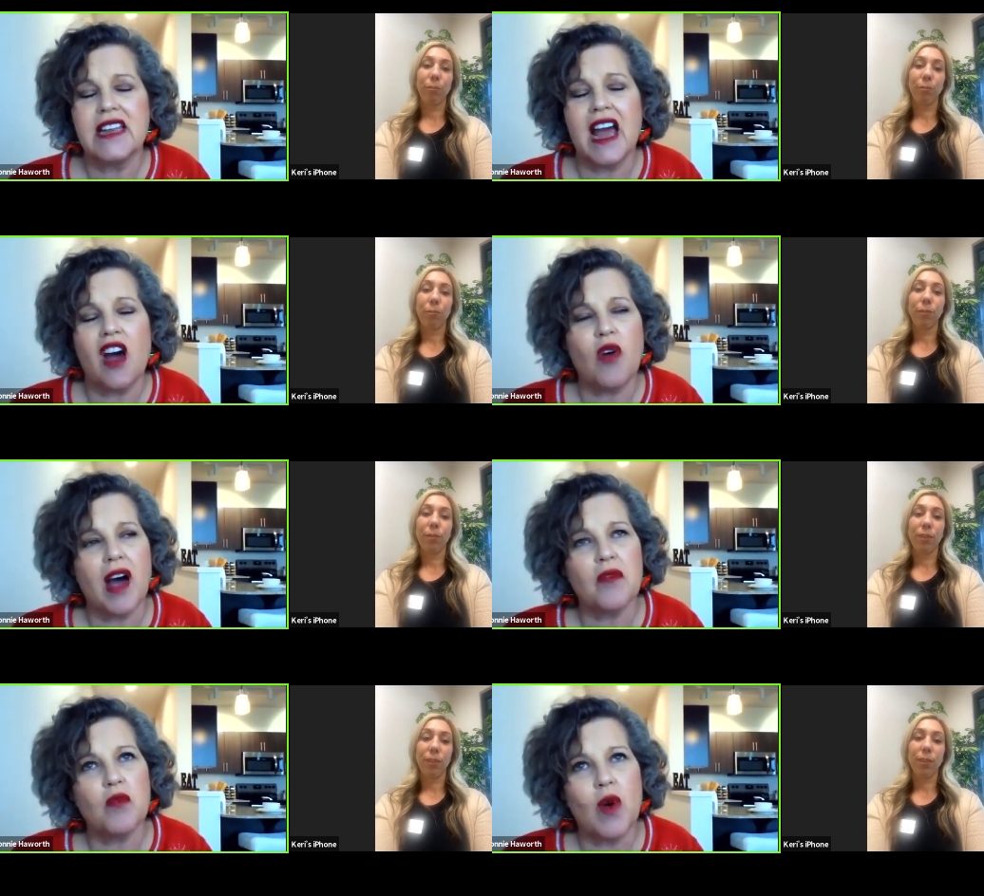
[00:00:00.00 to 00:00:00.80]

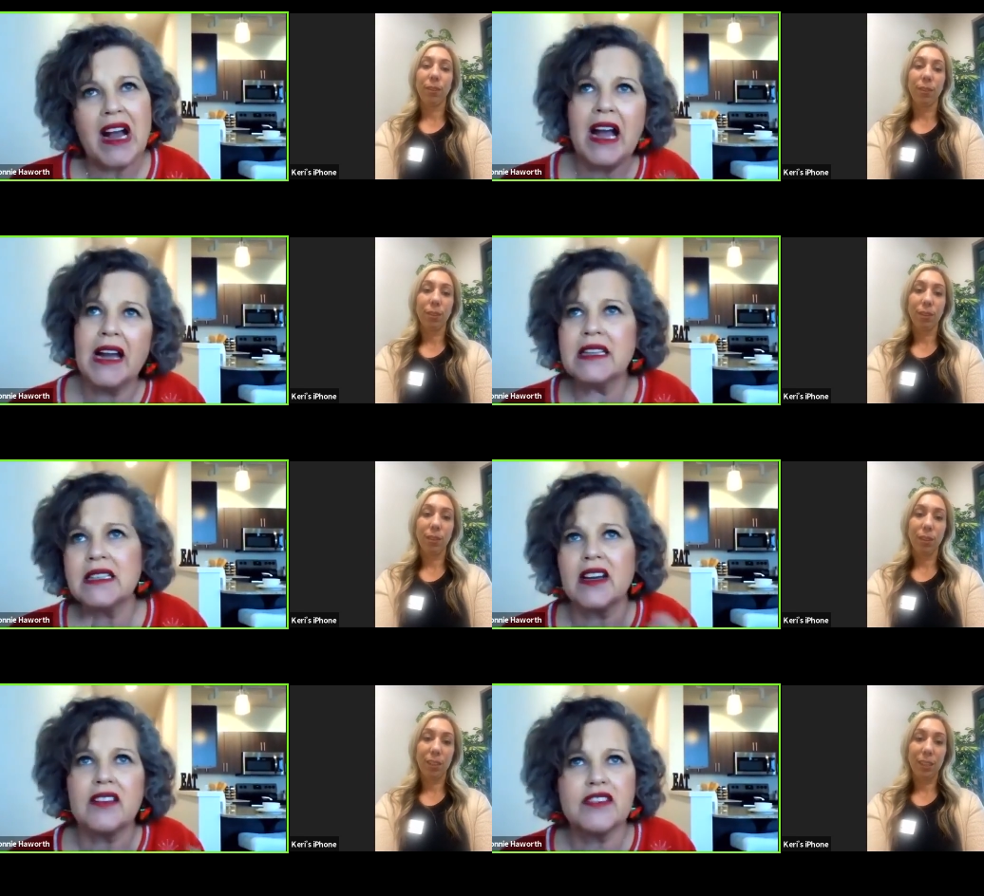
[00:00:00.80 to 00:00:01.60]
Speaker 1: Now, what
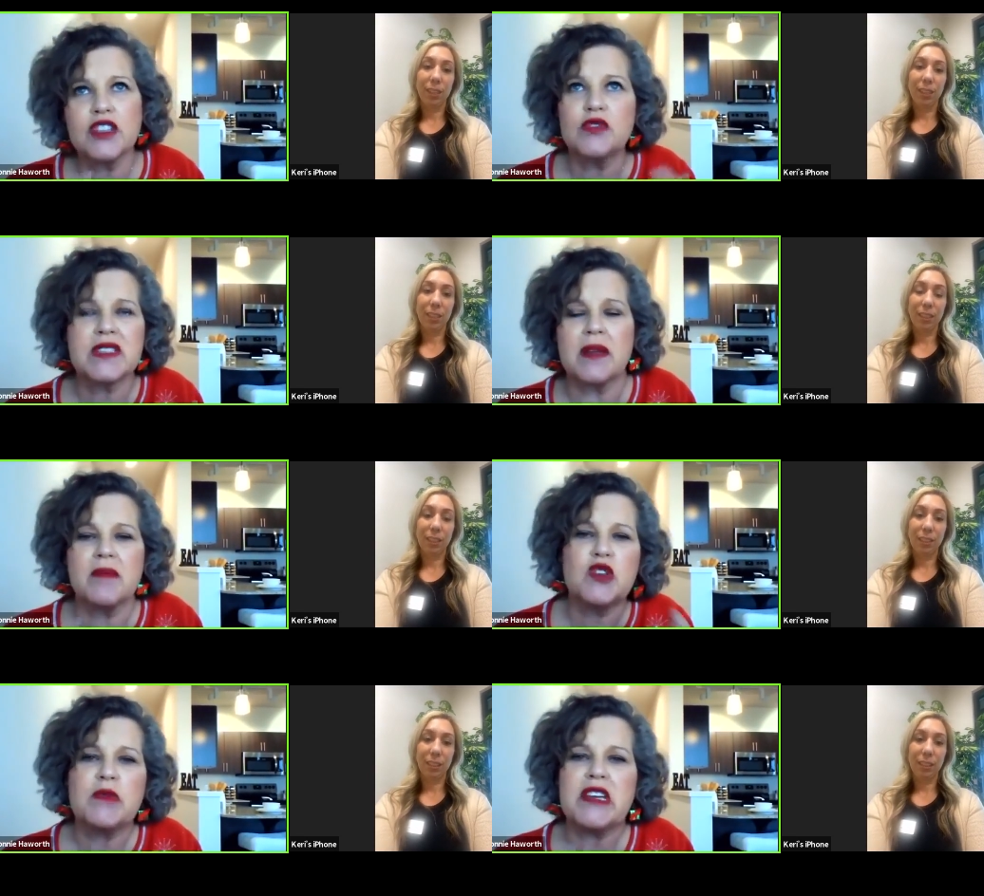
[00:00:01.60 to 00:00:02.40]
kind of you
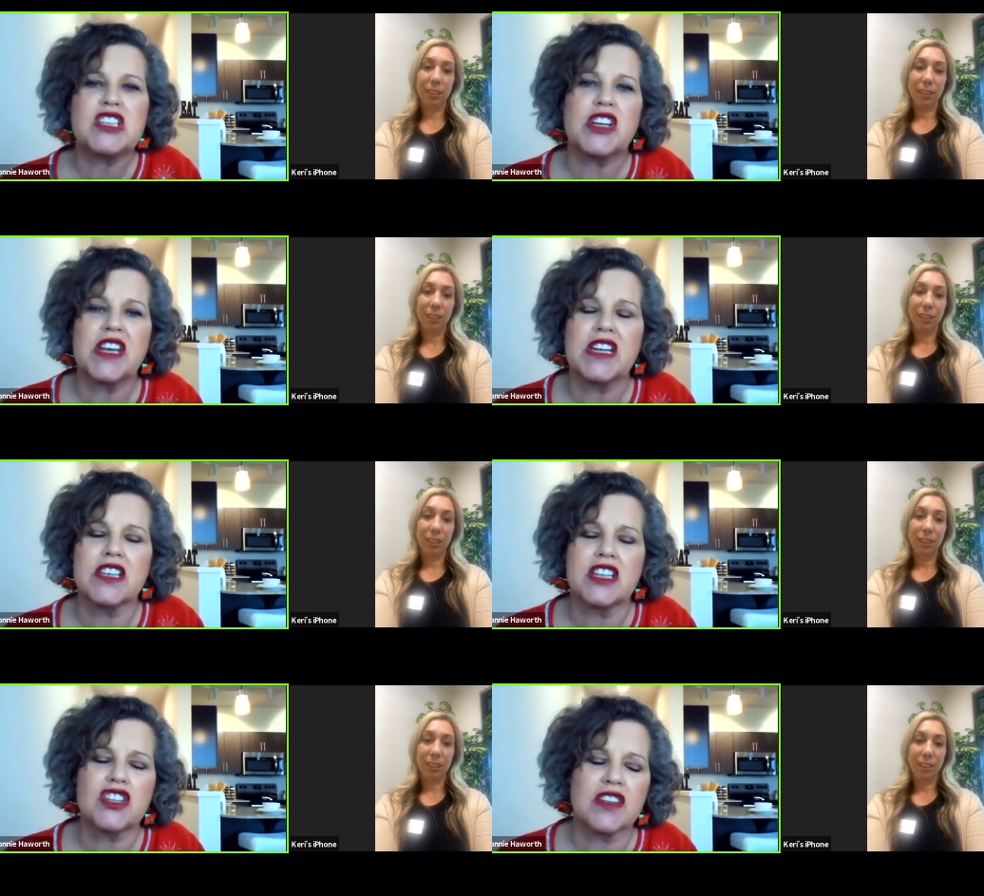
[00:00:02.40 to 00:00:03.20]
said you mentioned
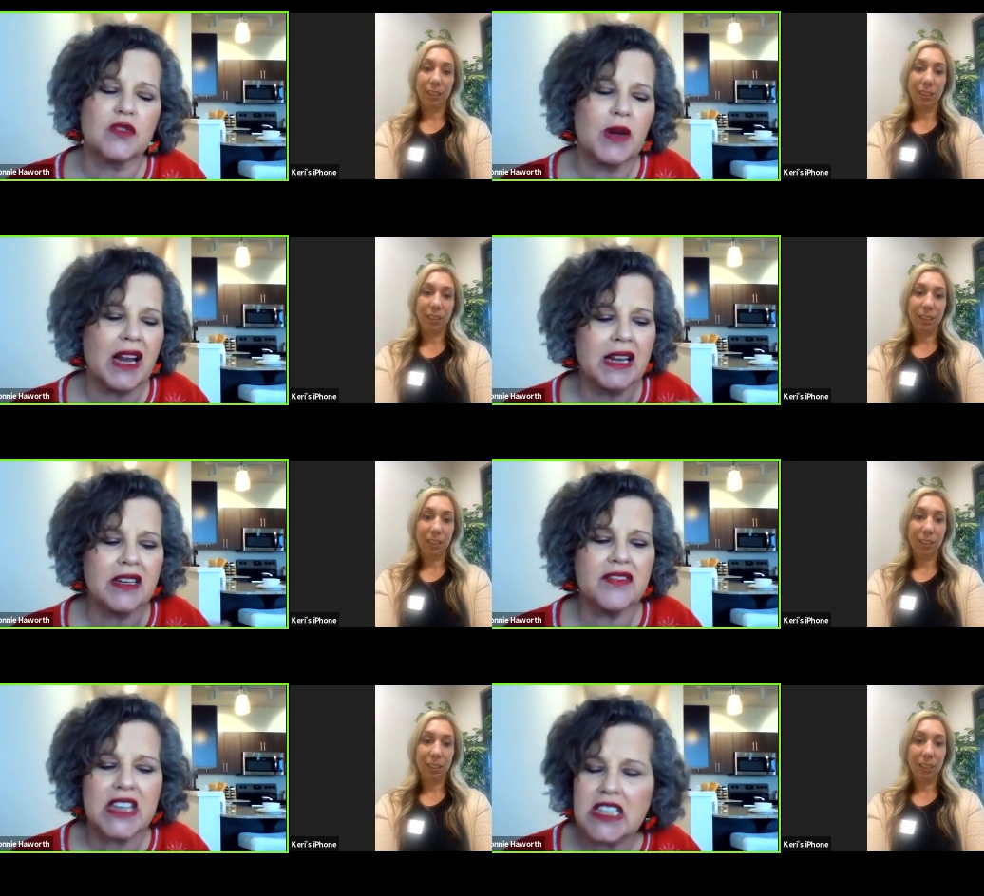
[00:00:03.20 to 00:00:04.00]
conditions? What
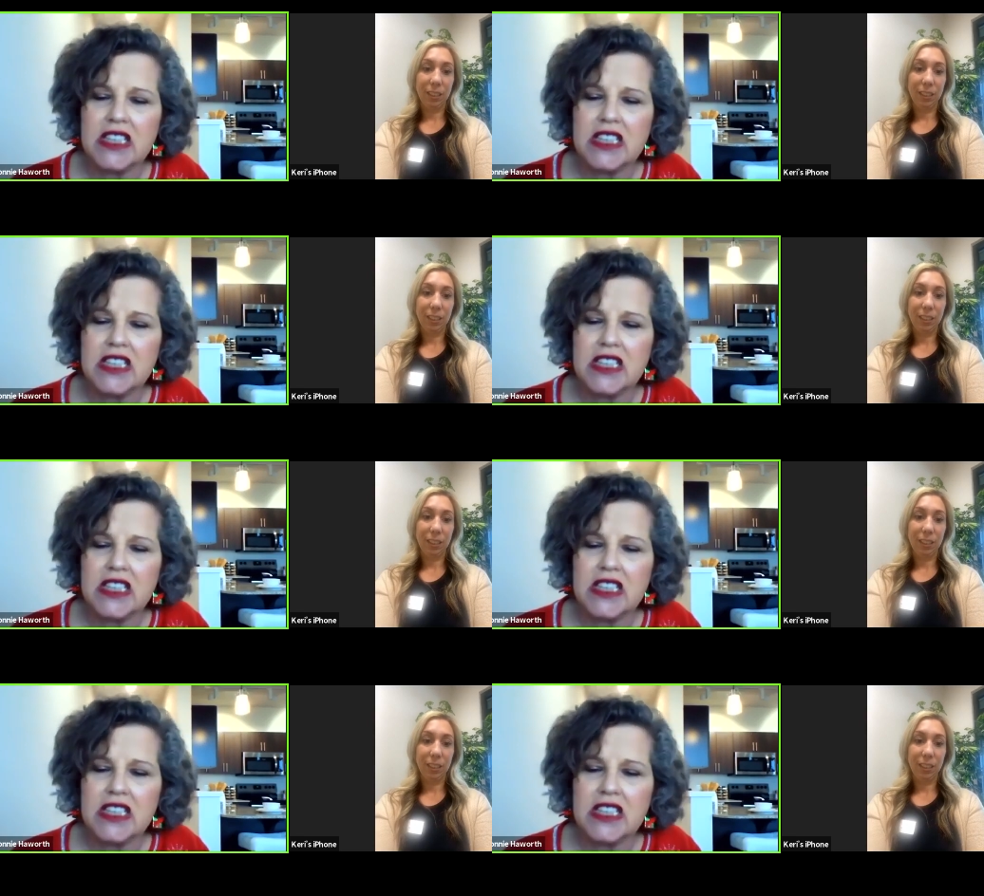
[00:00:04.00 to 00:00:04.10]
kind of